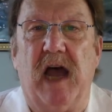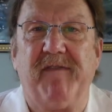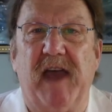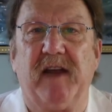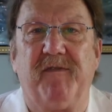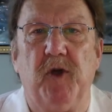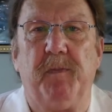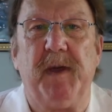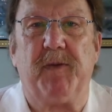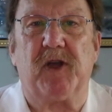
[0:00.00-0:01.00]
I've had a few
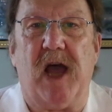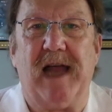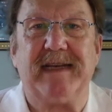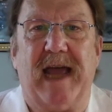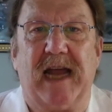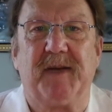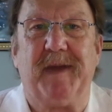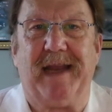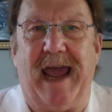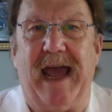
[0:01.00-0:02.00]
people contact
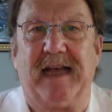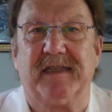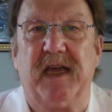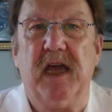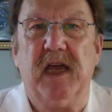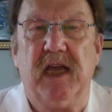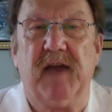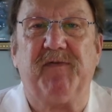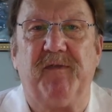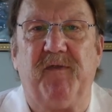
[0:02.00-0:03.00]
me and ask
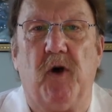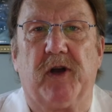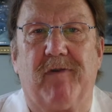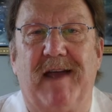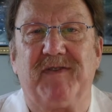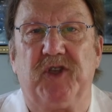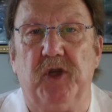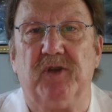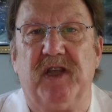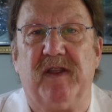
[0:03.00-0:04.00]
if the photographs
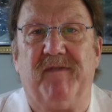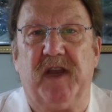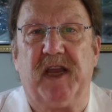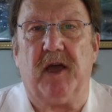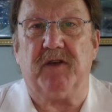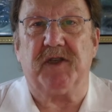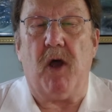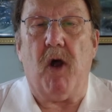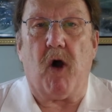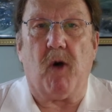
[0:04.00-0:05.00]
used in the videos
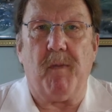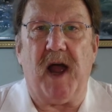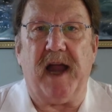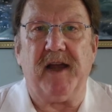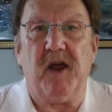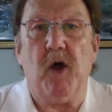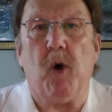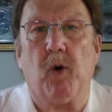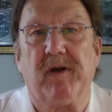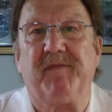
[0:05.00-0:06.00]
are mine
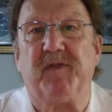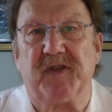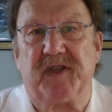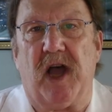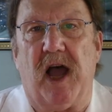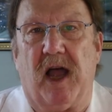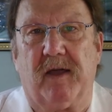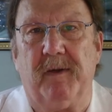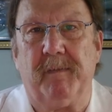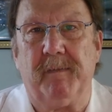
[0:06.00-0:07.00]
or if they're
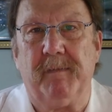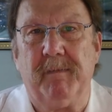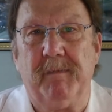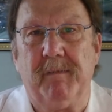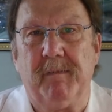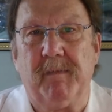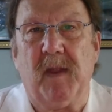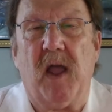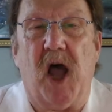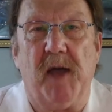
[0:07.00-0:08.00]
stock.
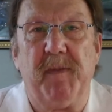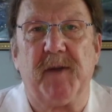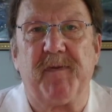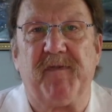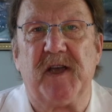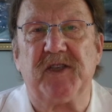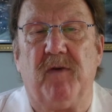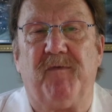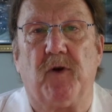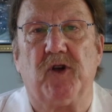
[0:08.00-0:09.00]
I've been a
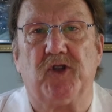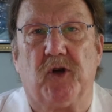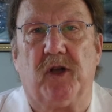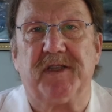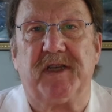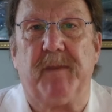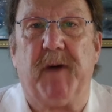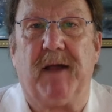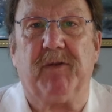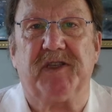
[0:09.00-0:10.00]
professional photojournalist
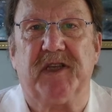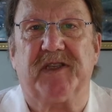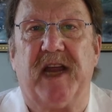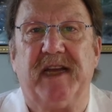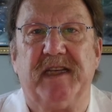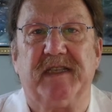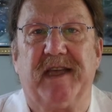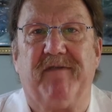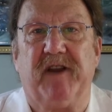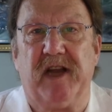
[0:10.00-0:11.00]
and published since nineteen
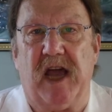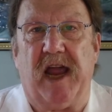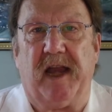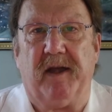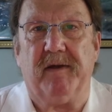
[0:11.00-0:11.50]
seventy-nine.